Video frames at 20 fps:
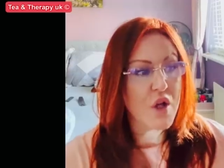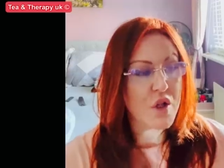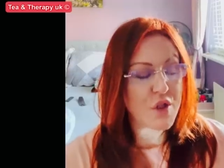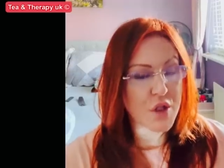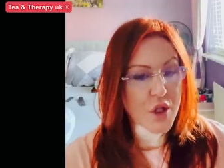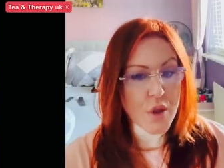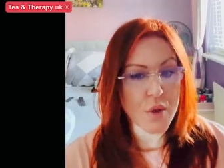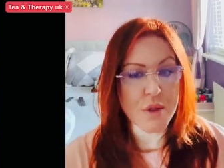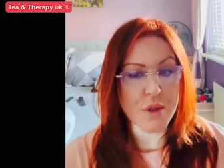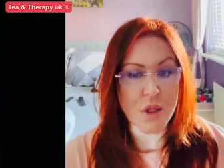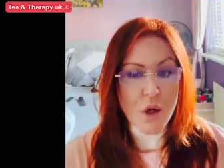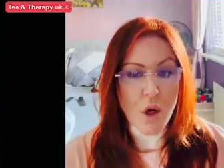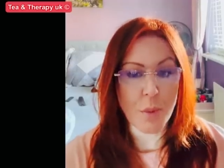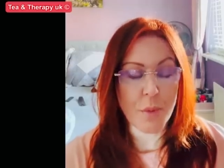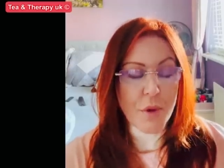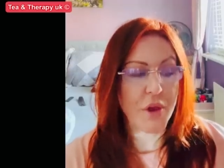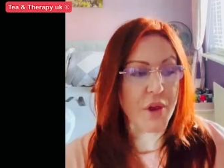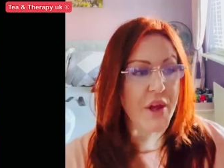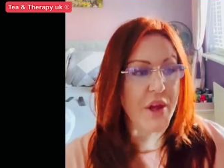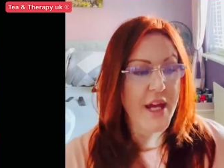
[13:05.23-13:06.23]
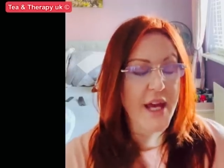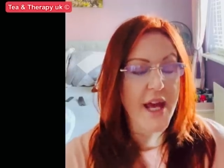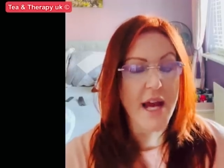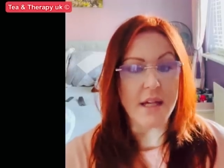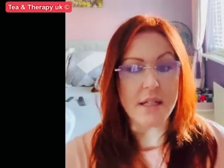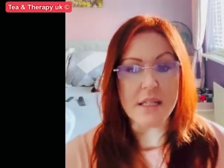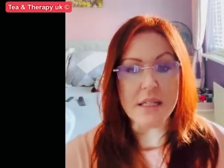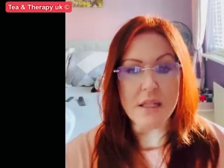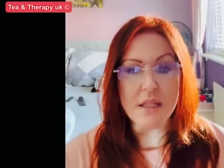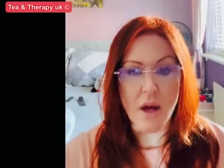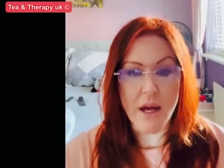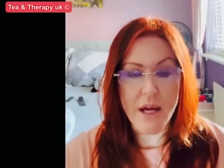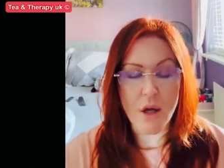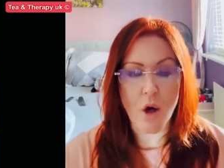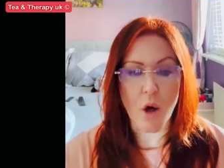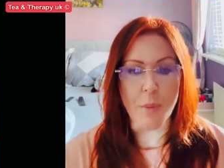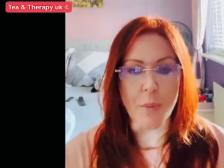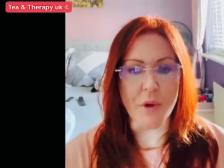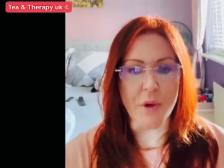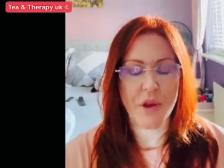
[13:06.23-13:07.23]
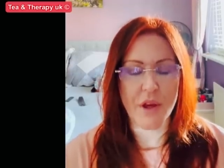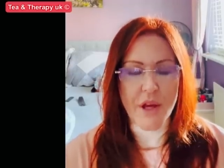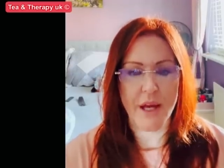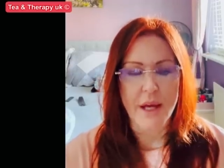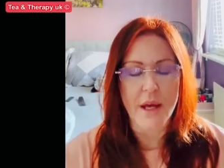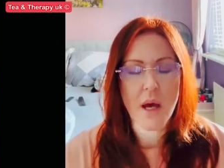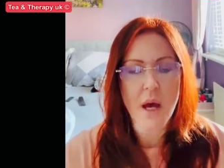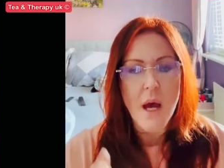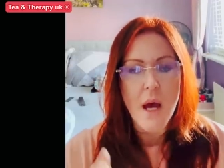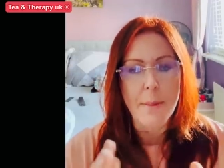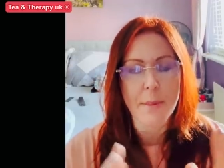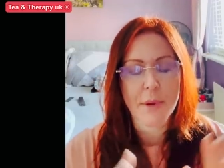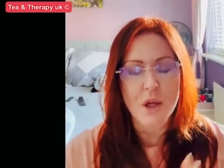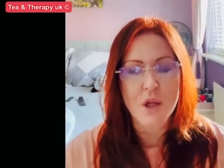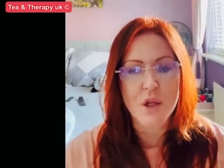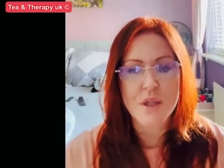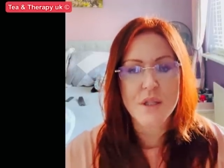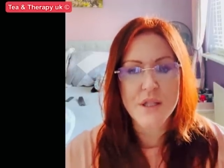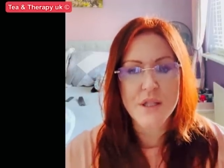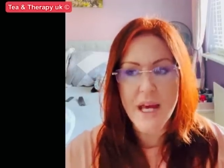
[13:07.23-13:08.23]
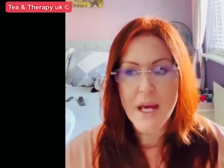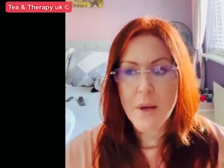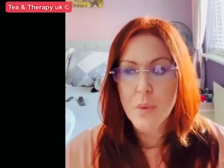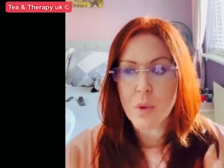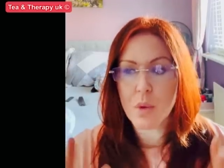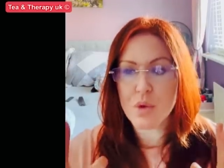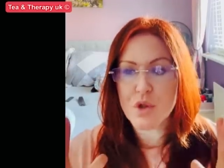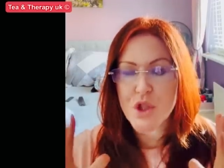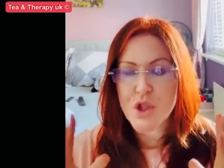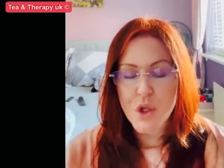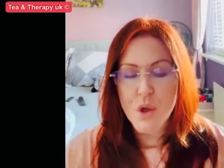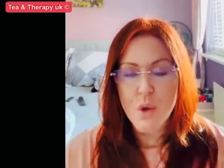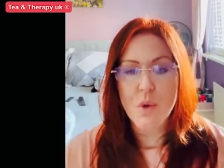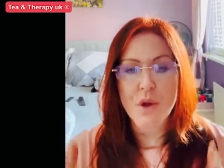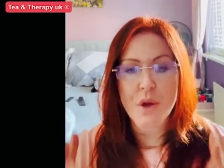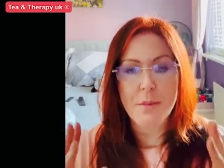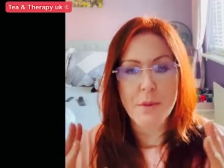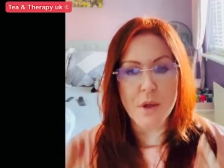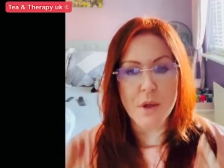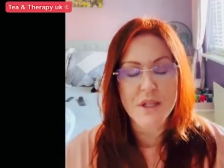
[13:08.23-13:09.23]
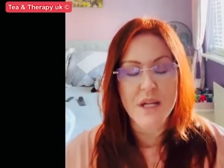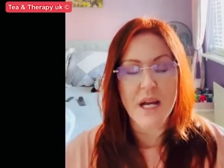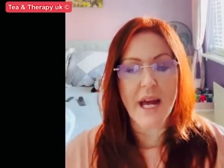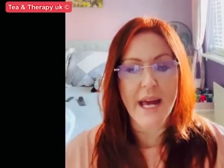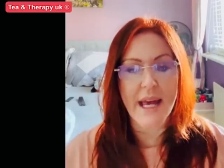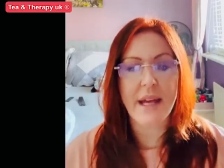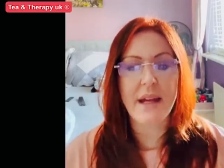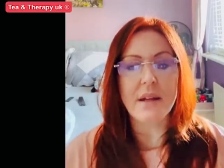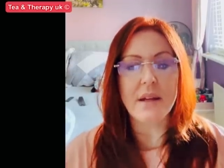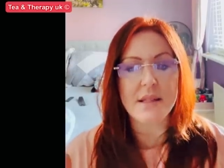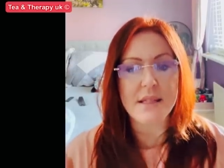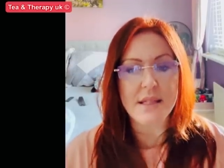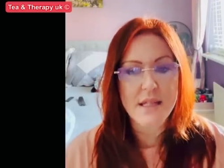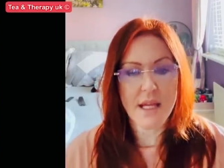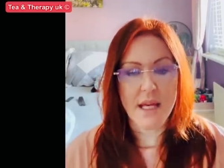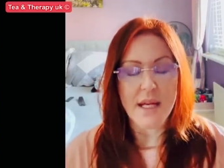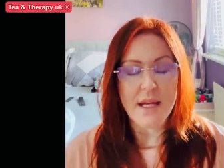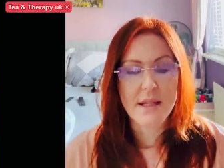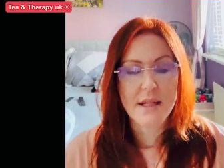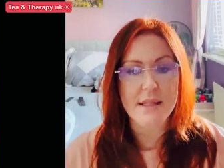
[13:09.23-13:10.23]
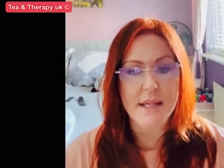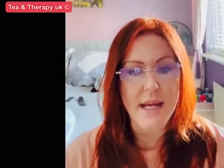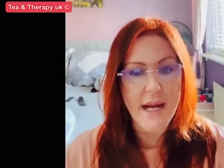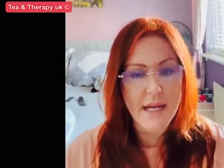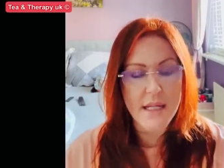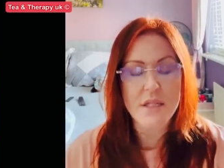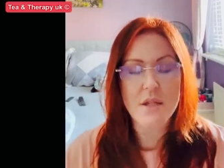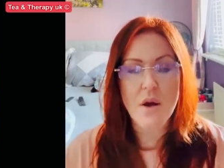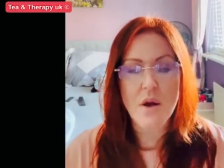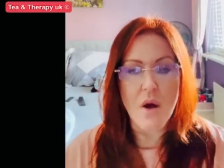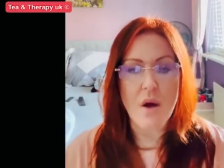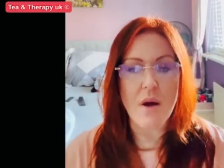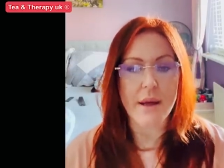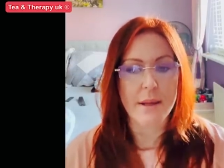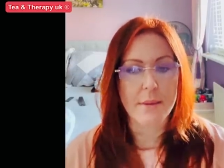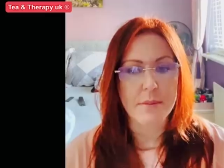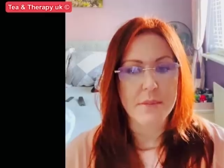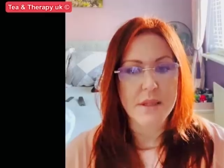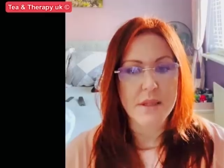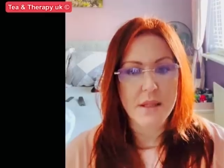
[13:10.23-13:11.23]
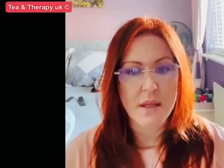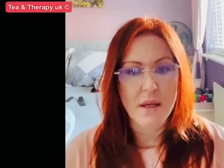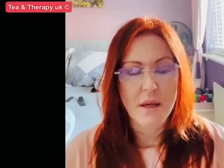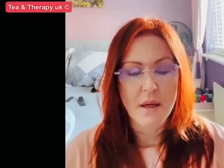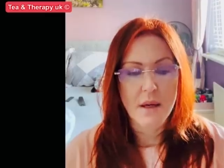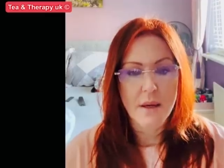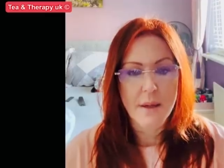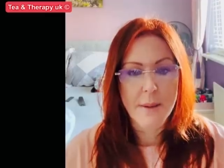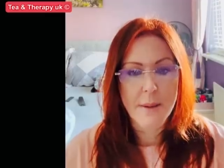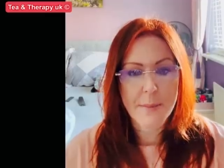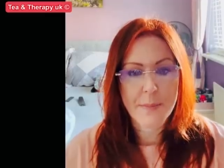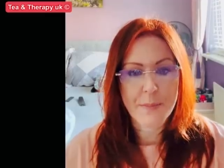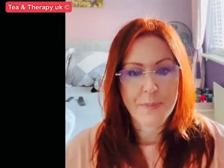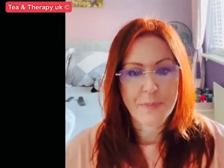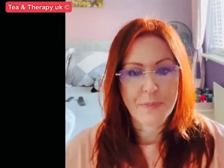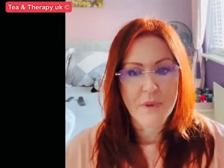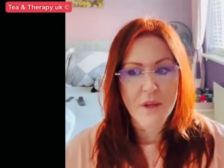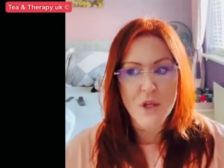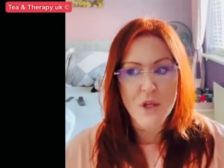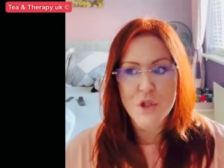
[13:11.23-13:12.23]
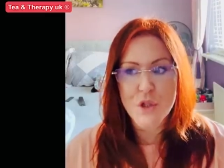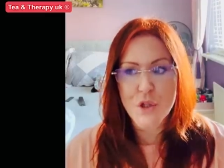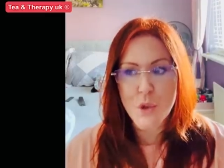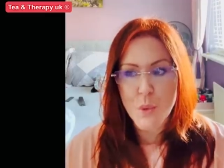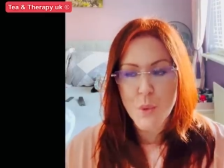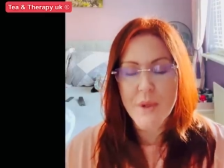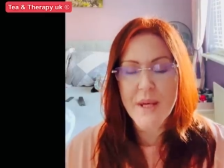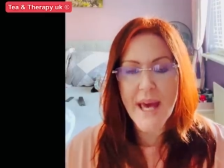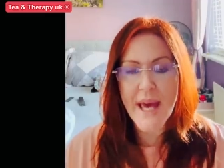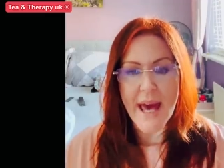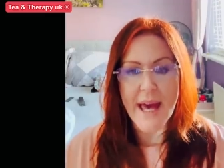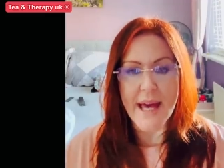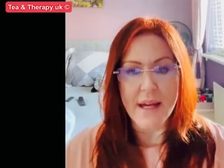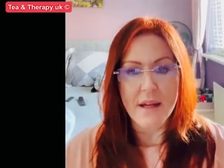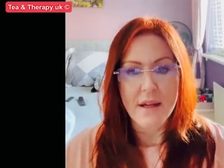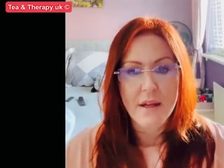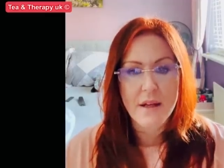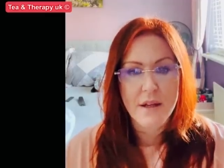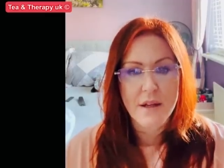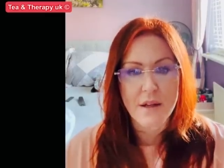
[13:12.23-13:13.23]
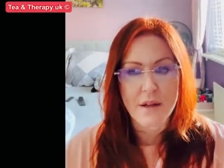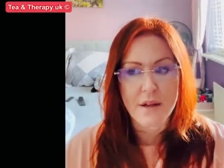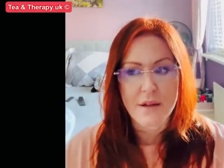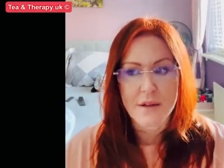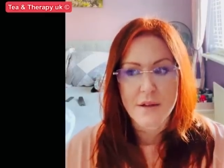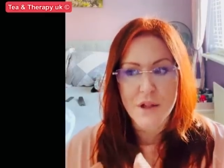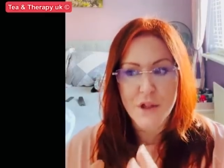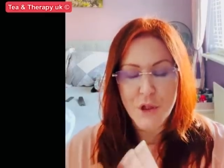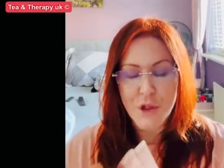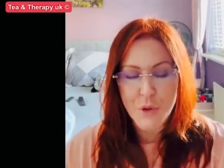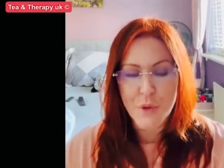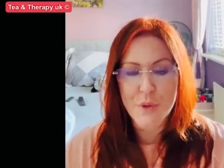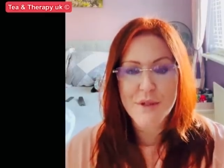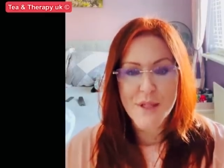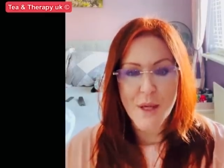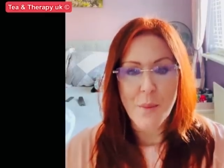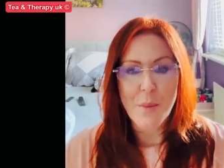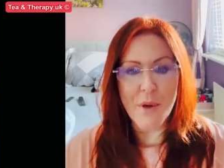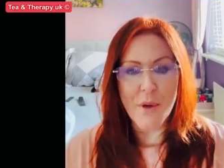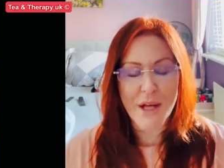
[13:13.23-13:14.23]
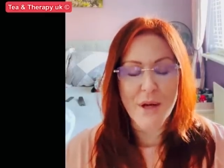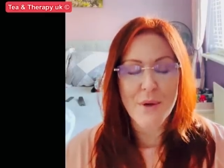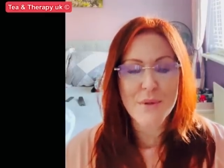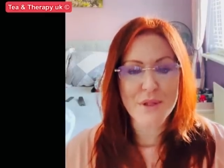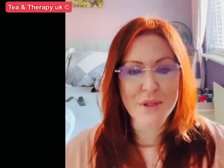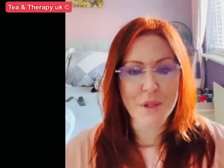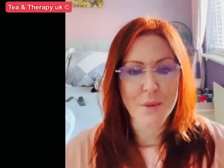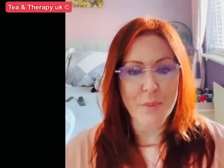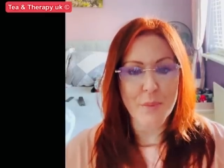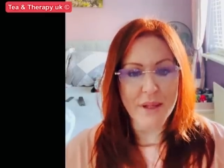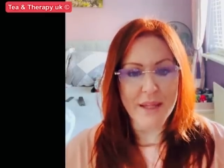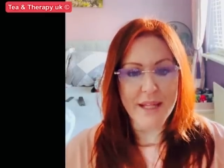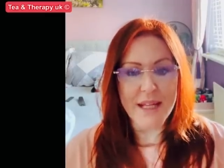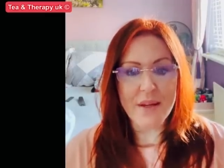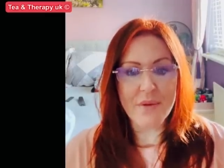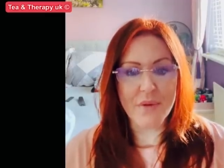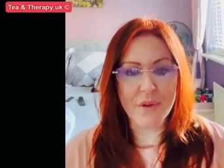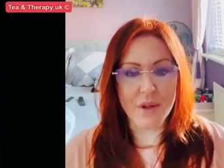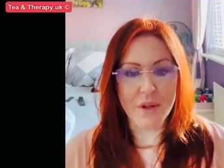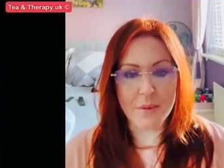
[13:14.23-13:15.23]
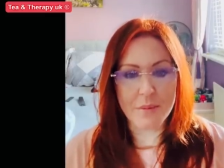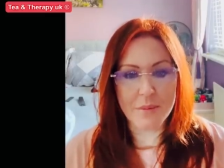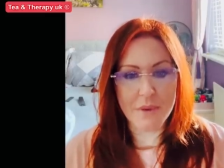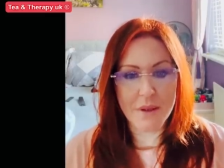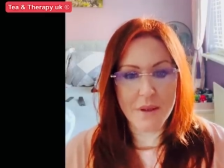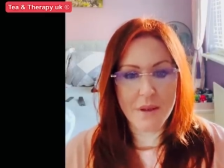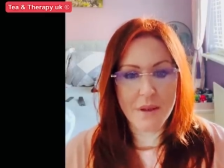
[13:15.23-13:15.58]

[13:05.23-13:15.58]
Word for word: sociopathy and psychopathy, because they will do the most heinous things at times to get you someone else to believe them.